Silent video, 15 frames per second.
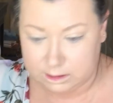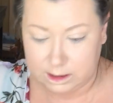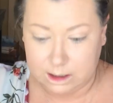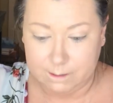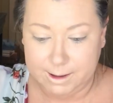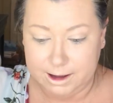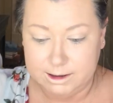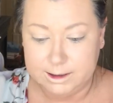you
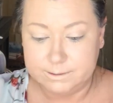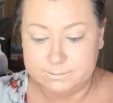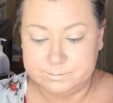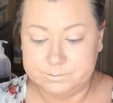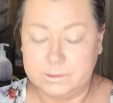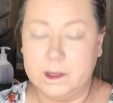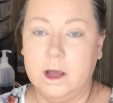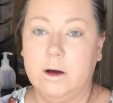think about it.
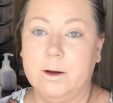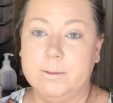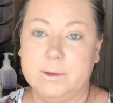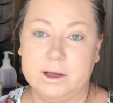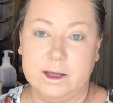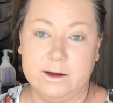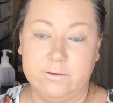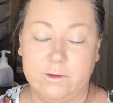Oh, I'm
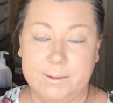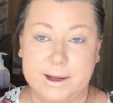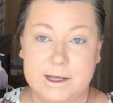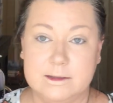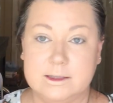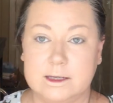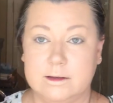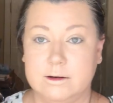looking for my
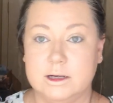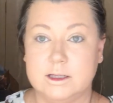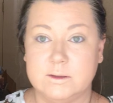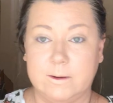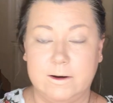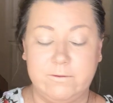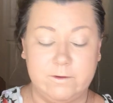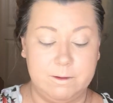concealer and it's
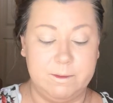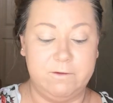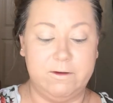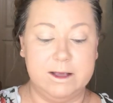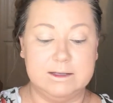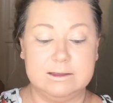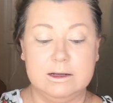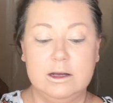right in front of my
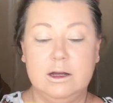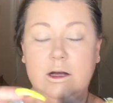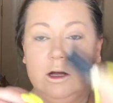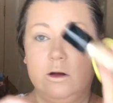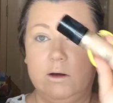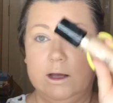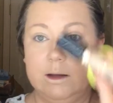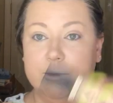face.
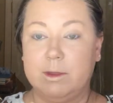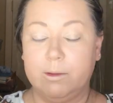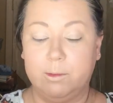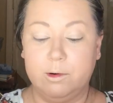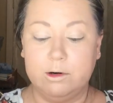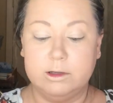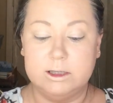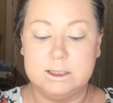Going with the
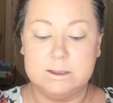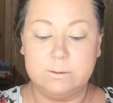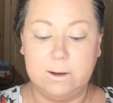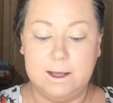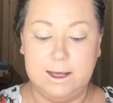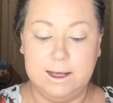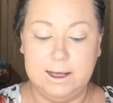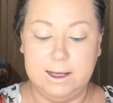Born This
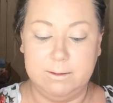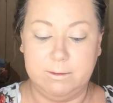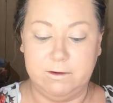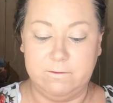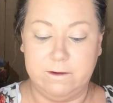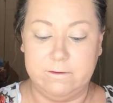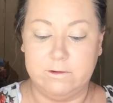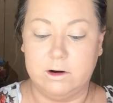Way, my
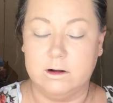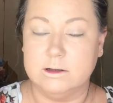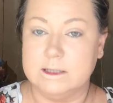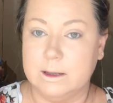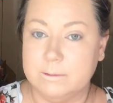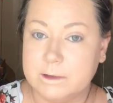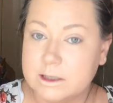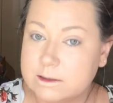favorite
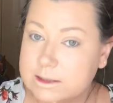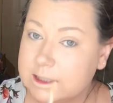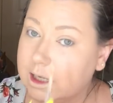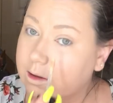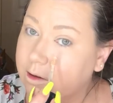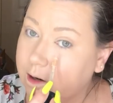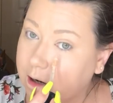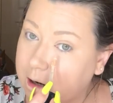all-time
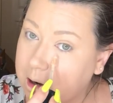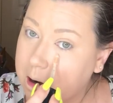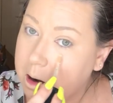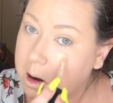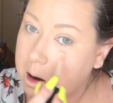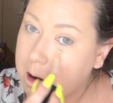concealer.